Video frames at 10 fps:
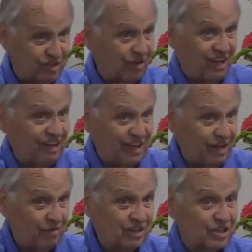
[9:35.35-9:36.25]
don't let
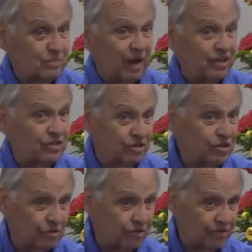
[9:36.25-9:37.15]
anyone despise your
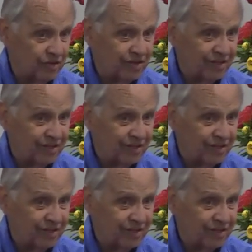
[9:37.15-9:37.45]
youth.